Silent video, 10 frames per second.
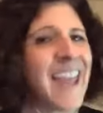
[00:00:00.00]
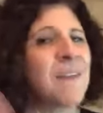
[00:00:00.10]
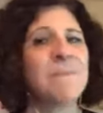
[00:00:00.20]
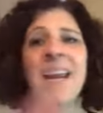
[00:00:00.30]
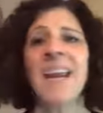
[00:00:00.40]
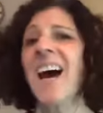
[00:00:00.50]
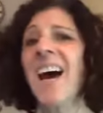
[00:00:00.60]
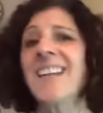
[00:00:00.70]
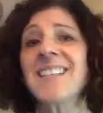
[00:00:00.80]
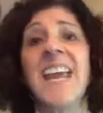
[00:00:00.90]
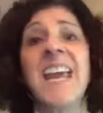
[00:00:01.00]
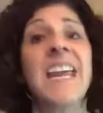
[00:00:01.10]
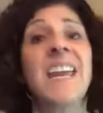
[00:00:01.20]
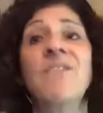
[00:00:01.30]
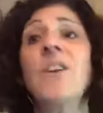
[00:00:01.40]
Because
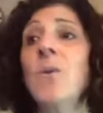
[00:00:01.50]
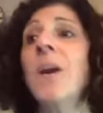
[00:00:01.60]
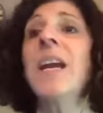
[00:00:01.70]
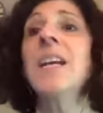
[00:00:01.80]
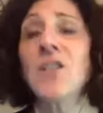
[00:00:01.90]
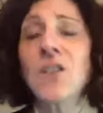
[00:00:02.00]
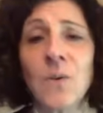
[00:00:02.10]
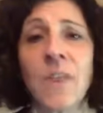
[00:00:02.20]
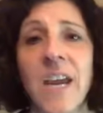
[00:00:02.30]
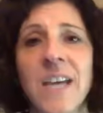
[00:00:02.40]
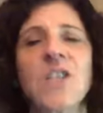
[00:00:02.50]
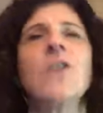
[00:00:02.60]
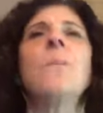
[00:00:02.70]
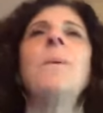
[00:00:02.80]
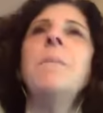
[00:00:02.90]
if you can't do this,
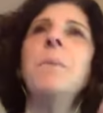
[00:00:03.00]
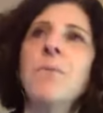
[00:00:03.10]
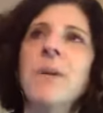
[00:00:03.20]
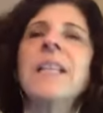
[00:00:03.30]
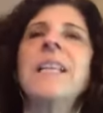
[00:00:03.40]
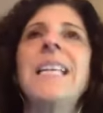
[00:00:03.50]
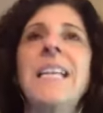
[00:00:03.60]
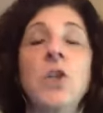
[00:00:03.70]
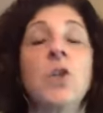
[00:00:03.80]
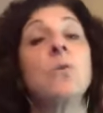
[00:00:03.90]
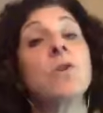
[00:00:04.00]
people really need to.